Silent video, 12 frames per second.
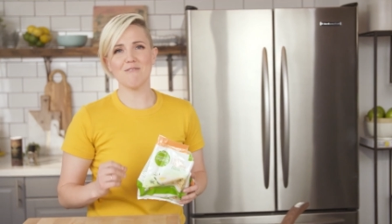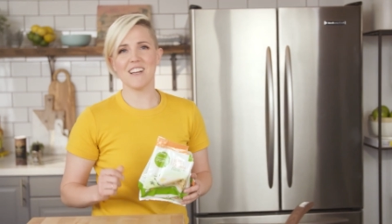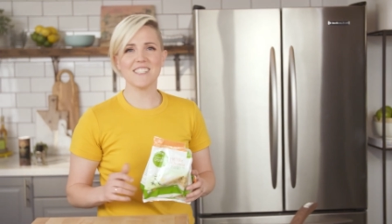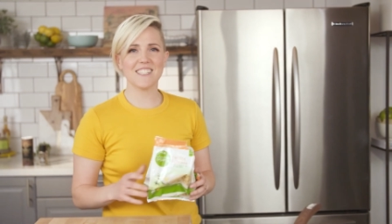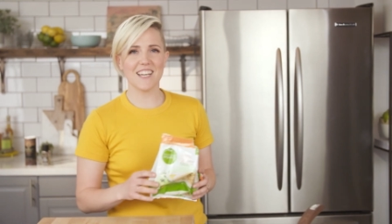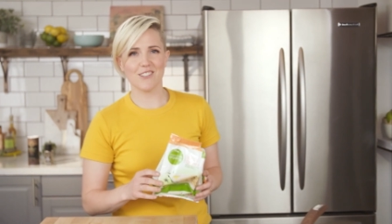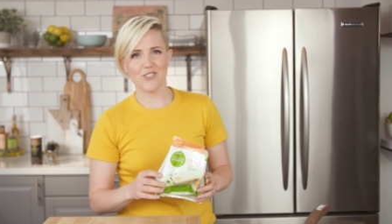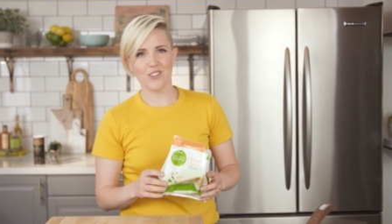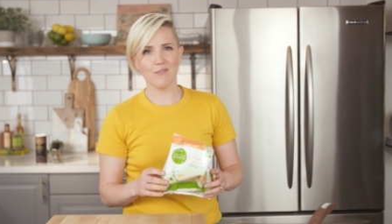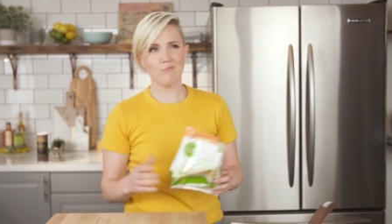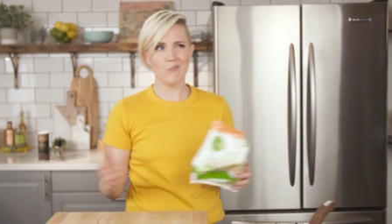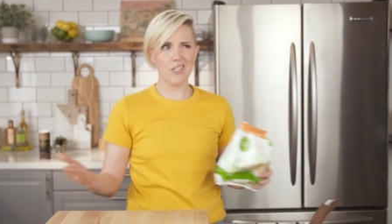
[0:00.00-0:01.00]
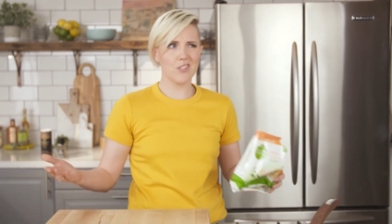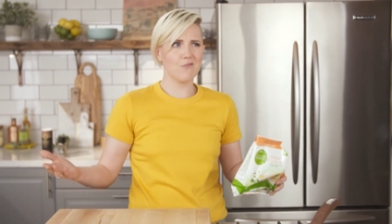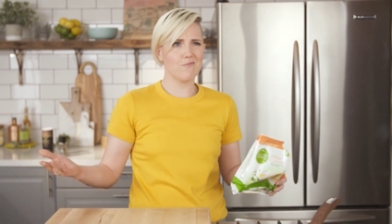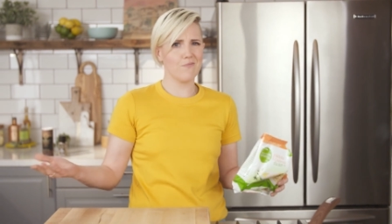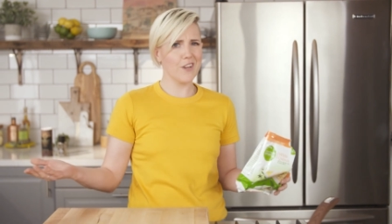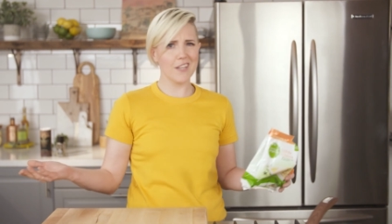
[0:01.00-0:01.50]
rice texture, which
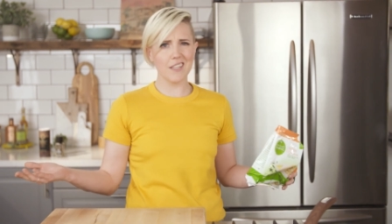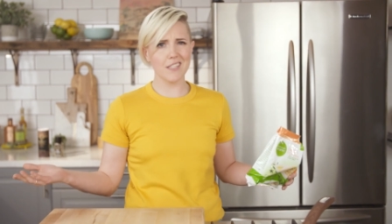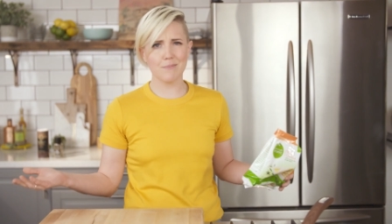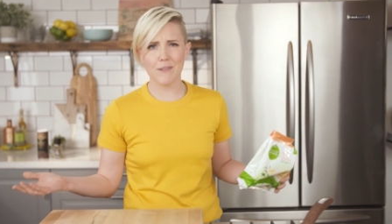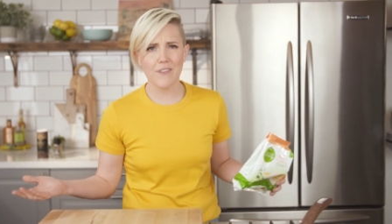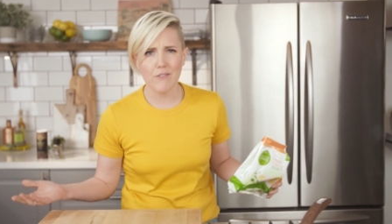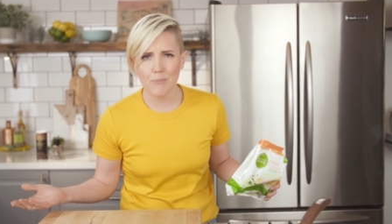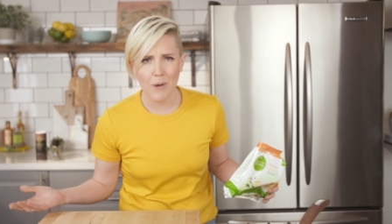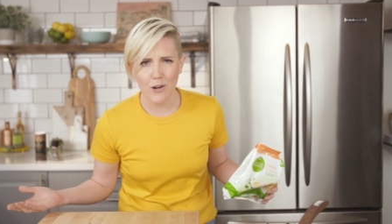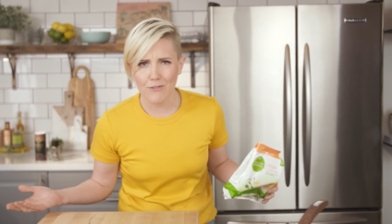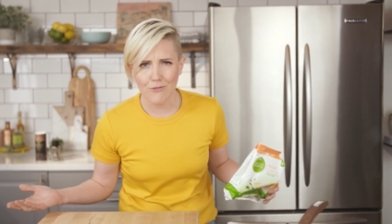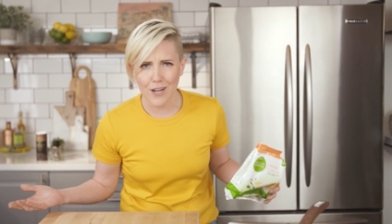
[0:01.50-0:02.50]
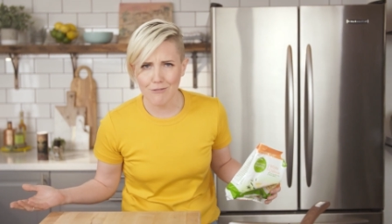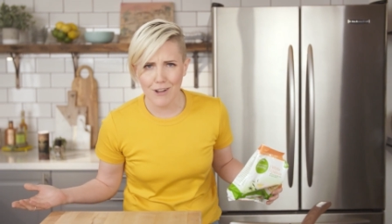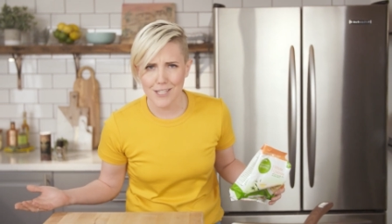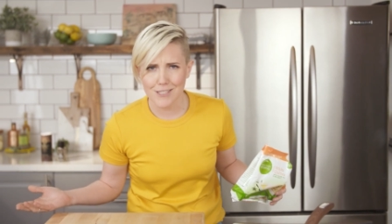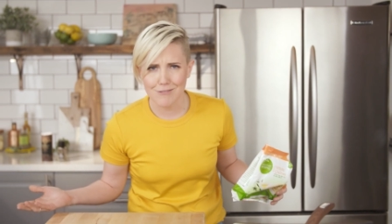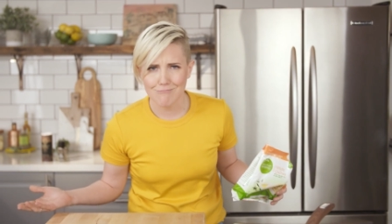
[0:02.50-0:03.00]
frankly is my favorite part of fried
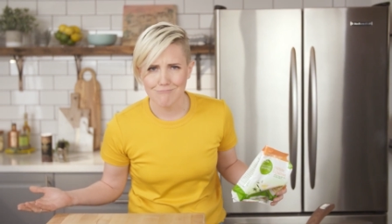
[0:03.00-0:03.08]
rice.